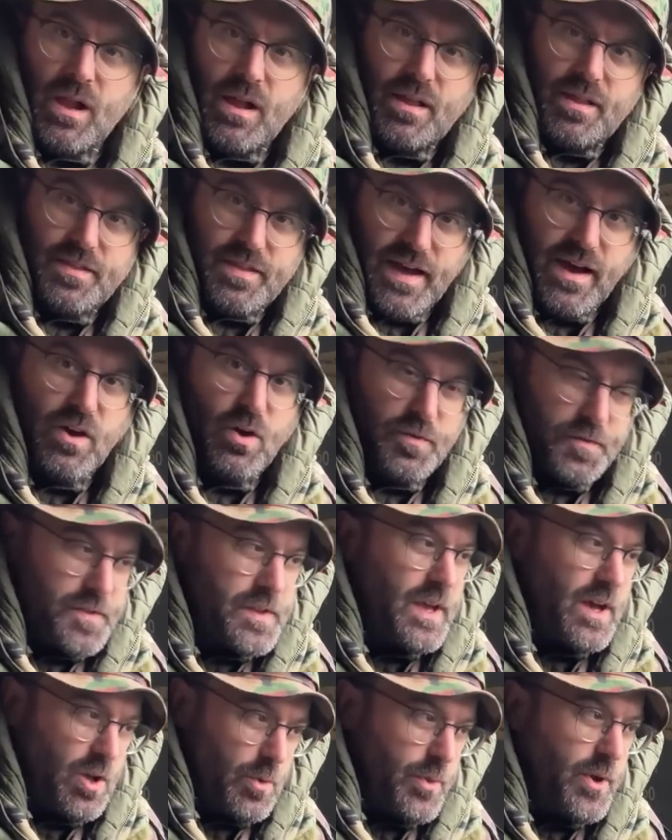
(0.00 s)
that off
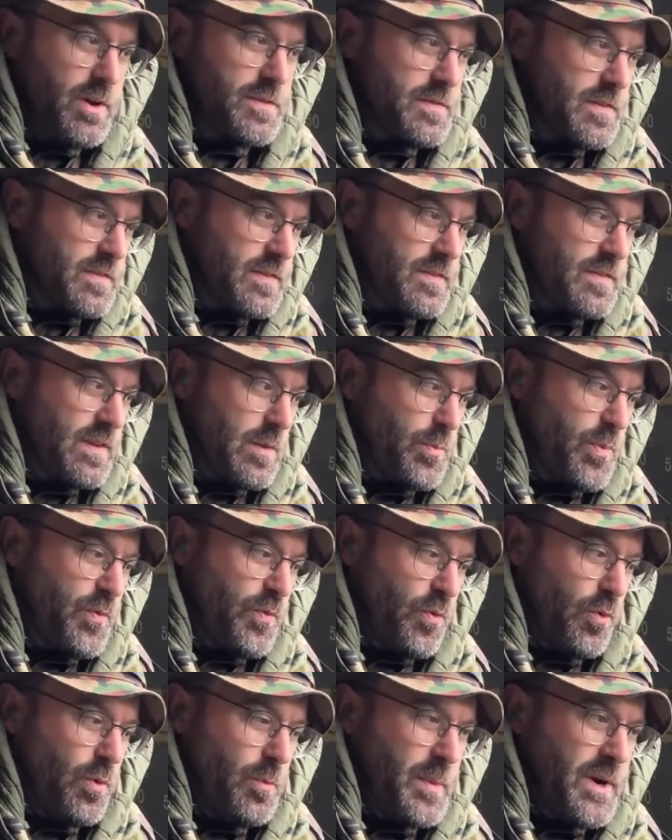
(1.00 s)
the elbows, as I said
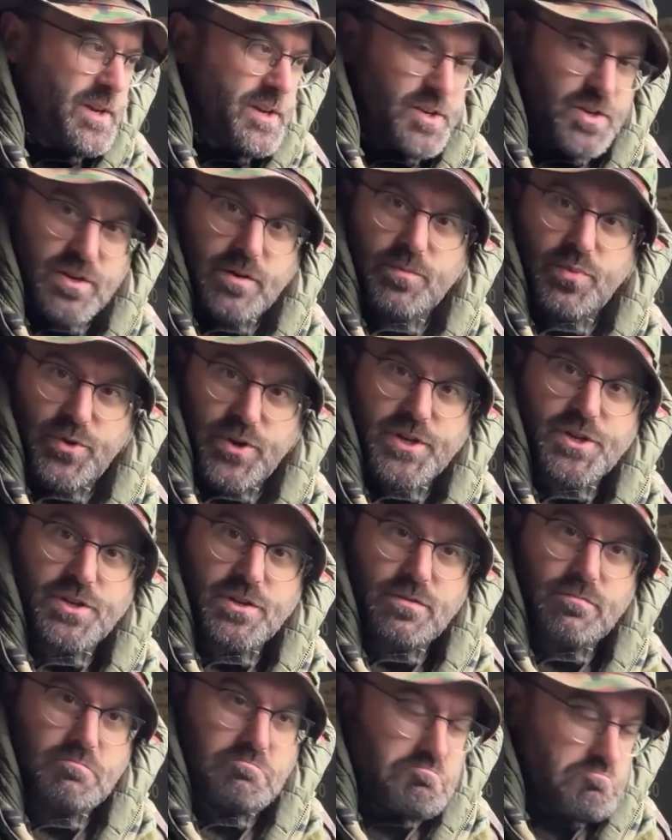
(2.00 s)
before, my initial
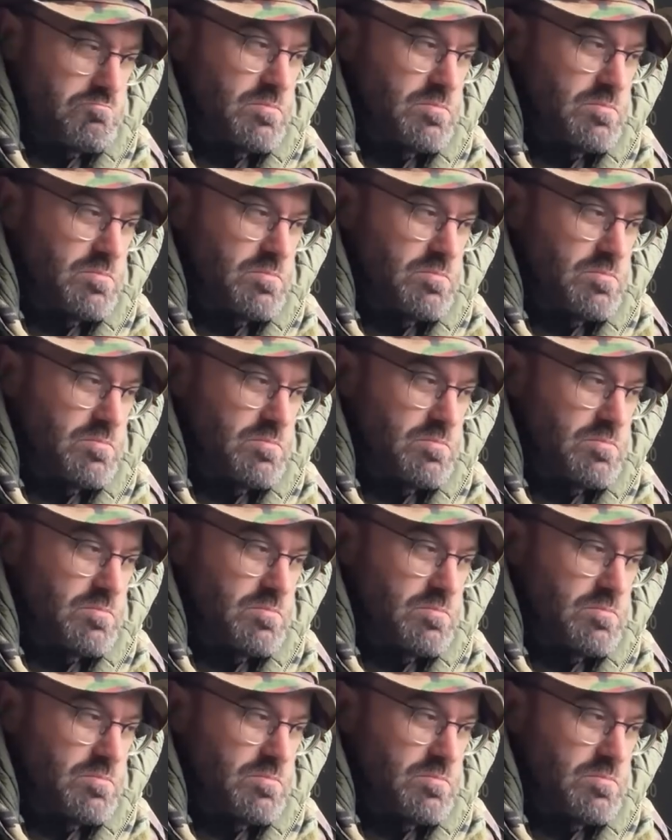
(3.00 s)
impression